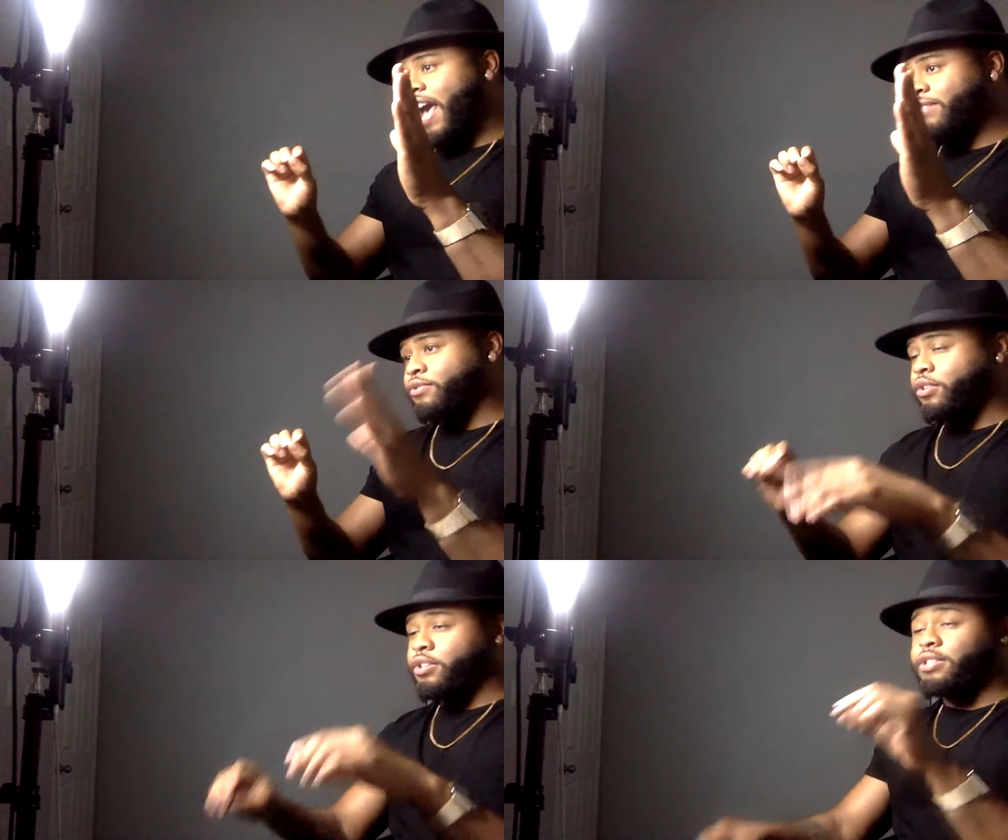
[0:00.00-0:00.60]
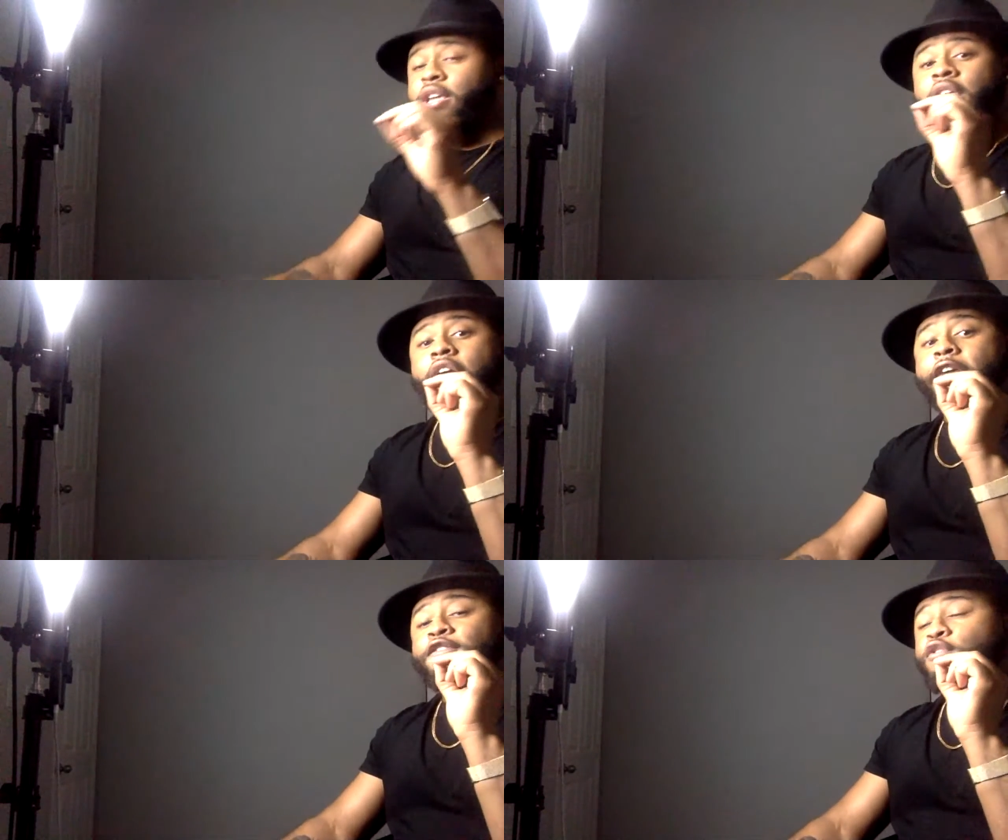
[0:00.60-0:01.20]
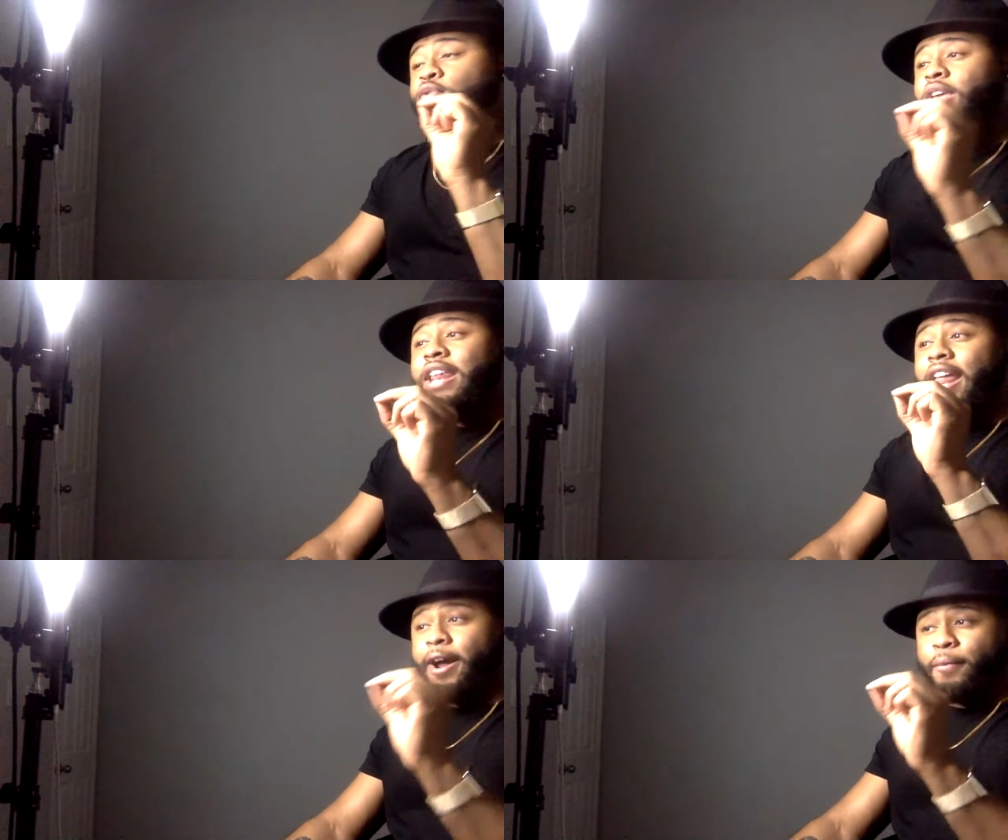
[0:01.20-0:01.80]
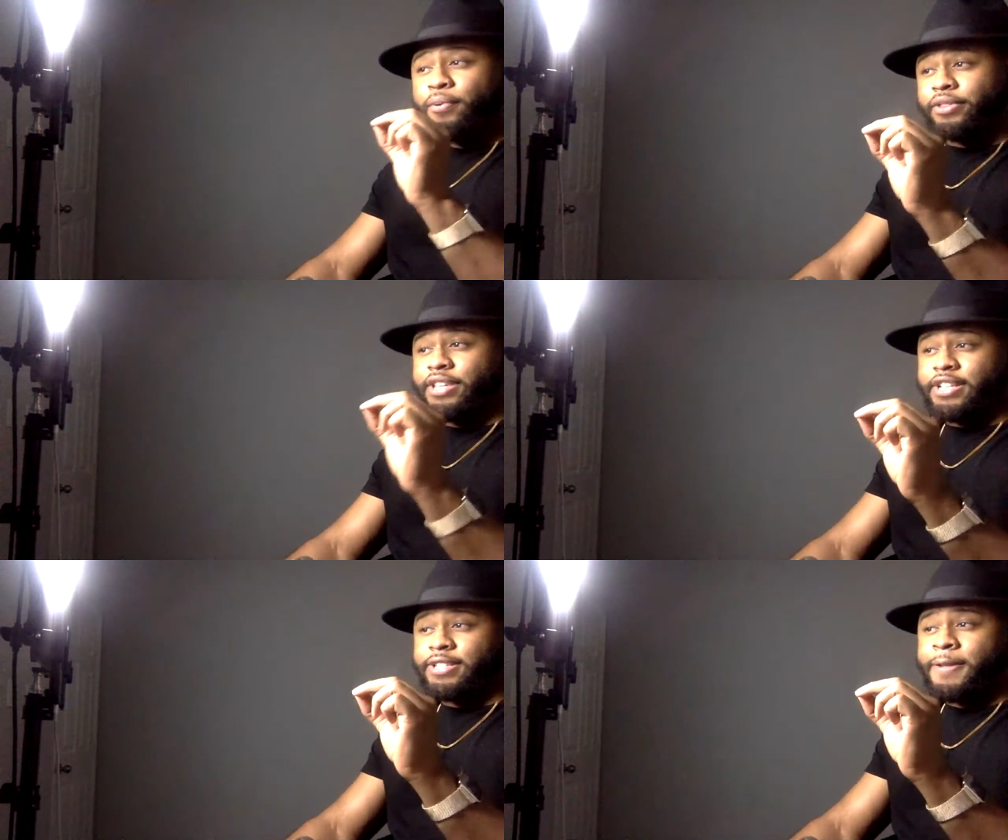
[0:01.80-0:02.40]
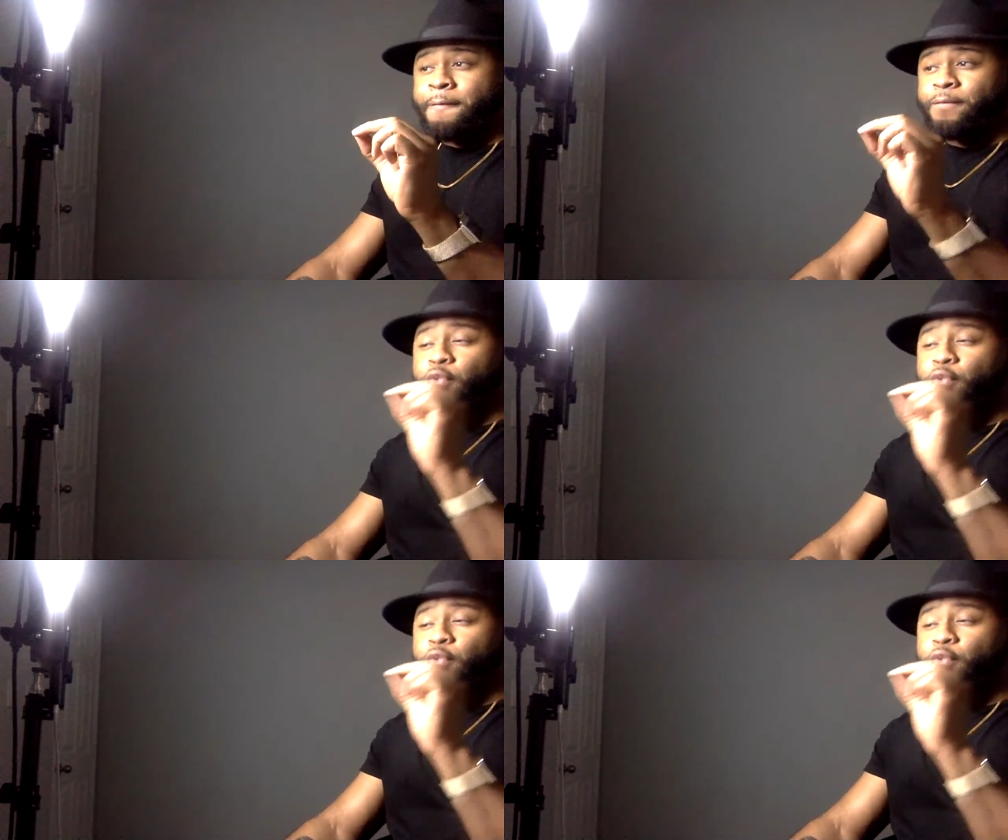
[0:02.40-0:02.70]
tax returns. If you need help with this,